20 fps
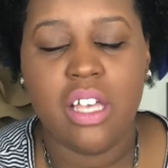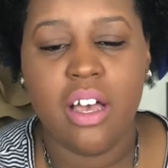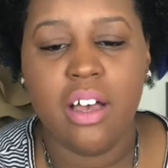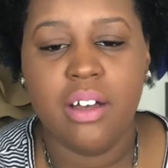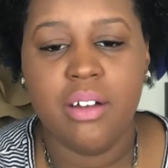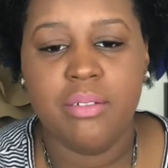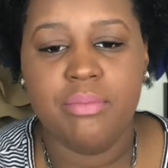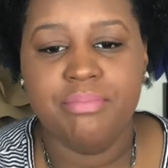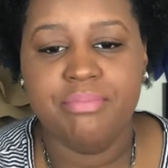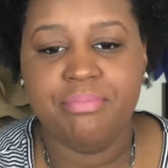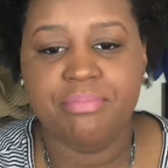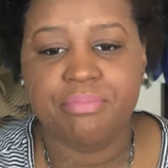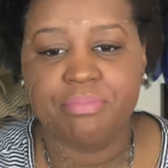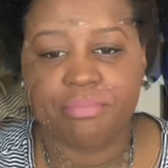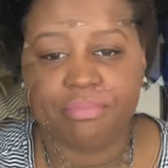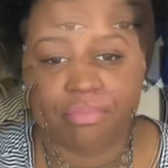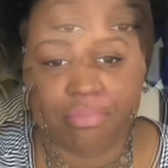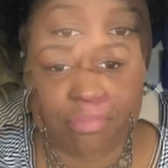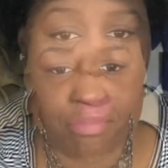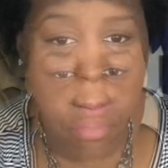
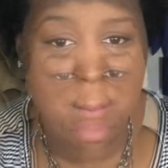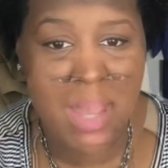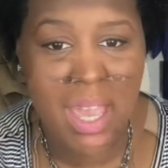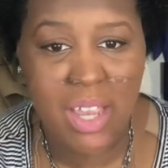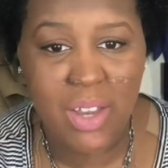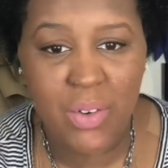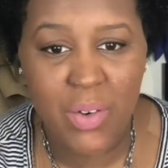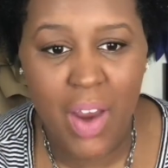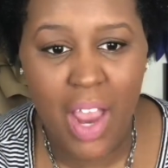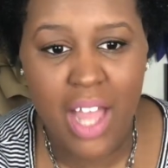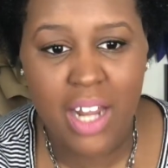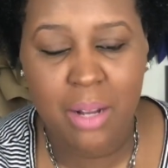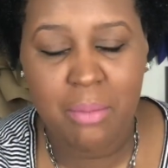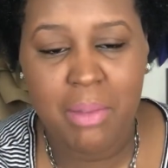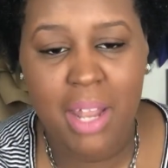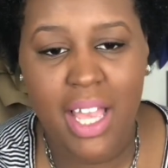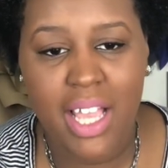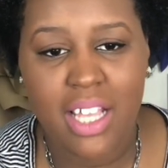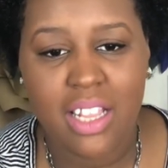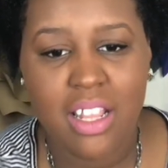Loving my background. I'm
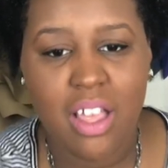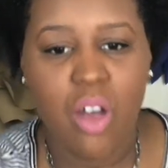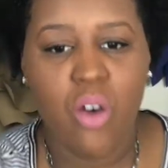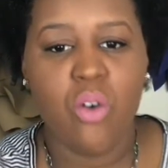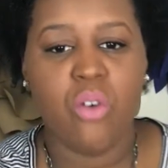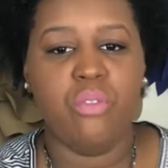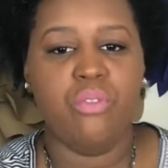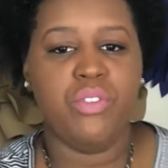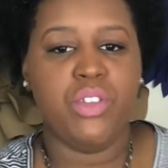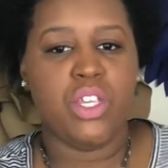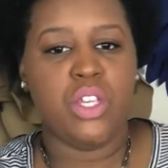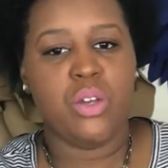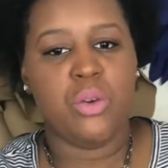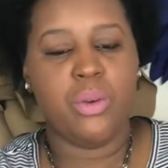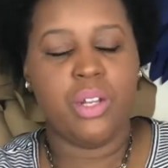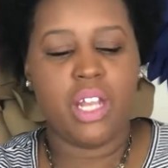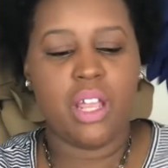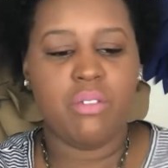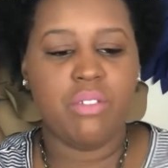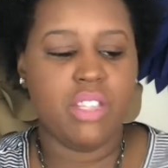liking the whole view
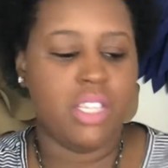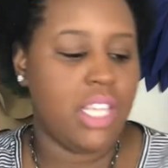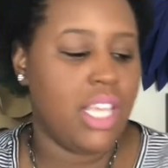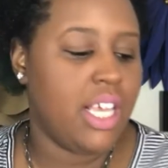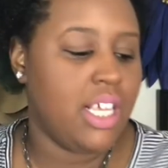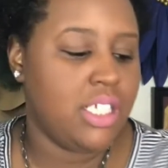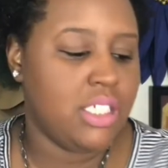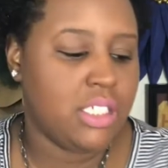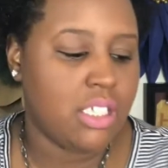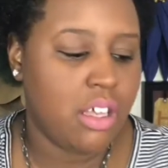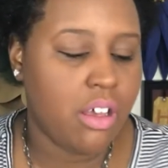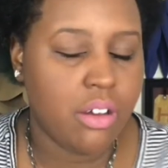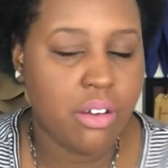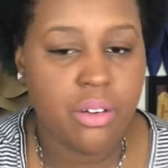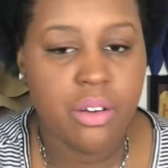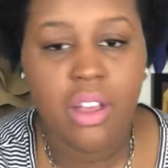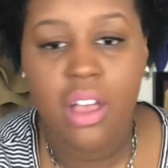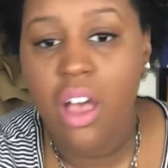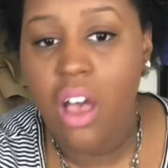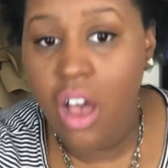and everything.
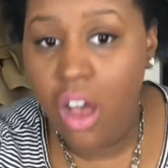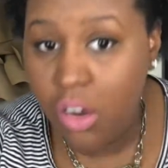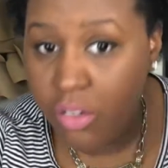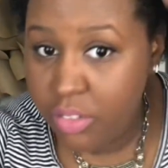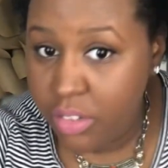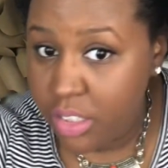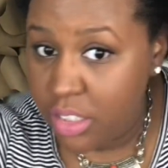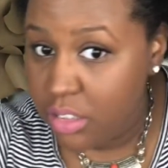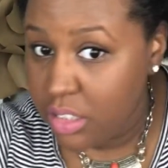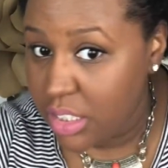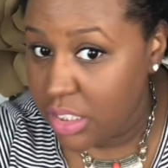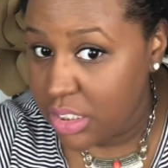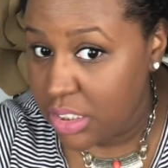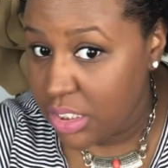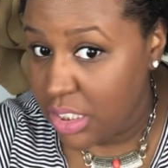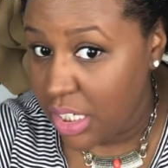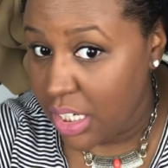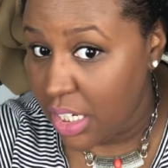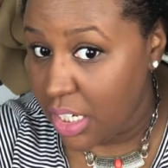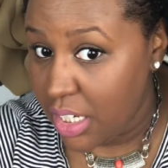So hopefully you can
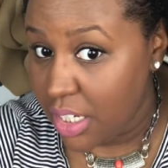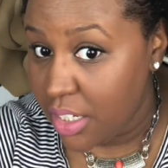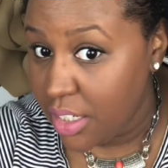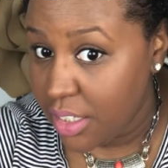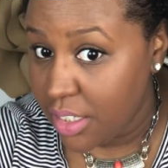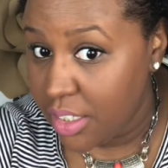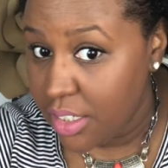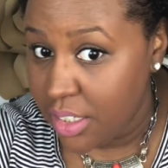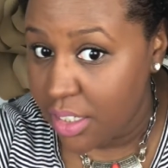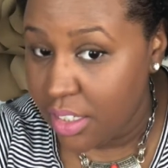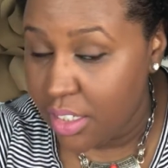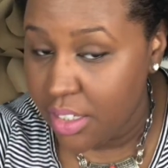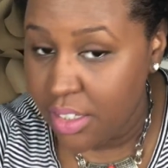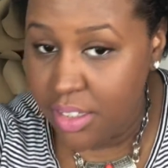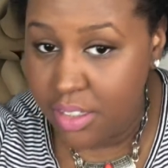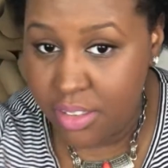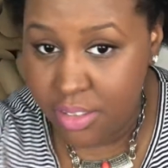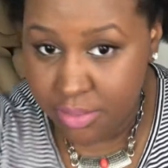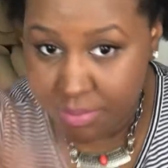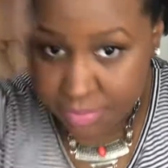see
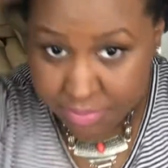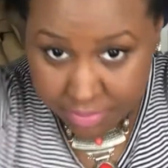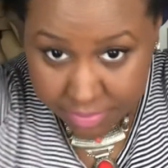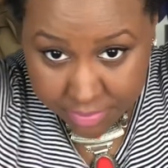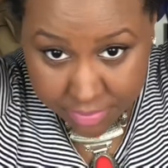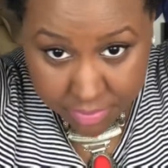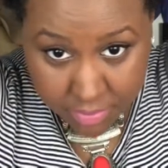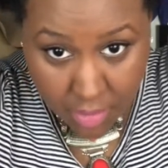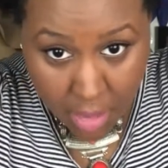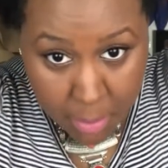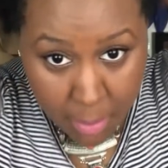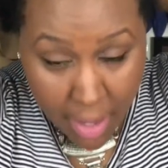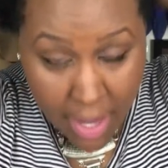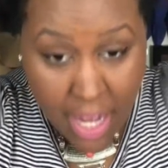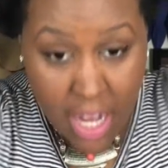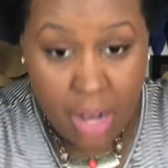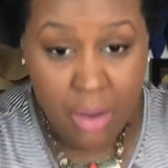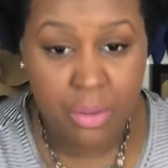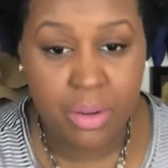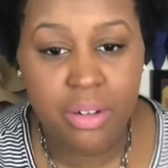my
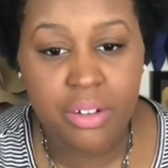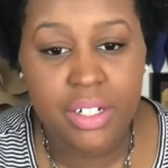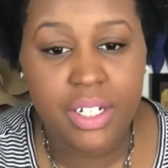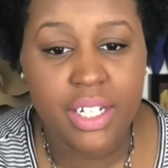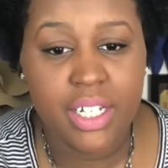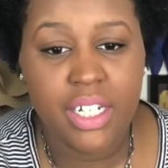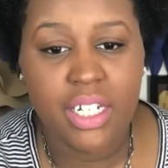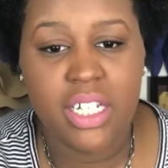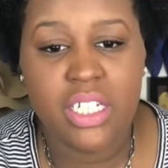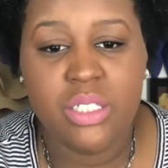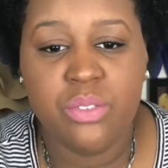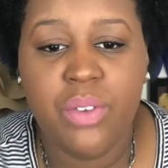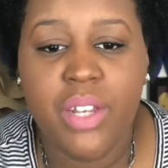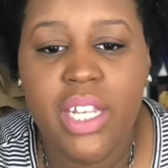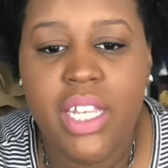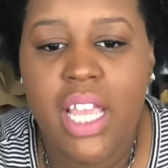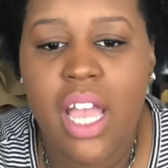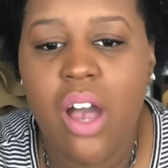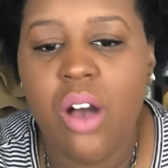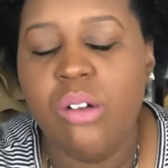hair real good in this
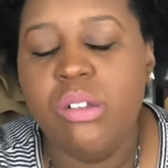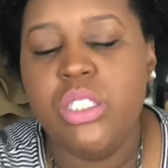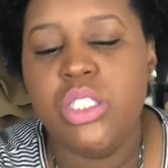video.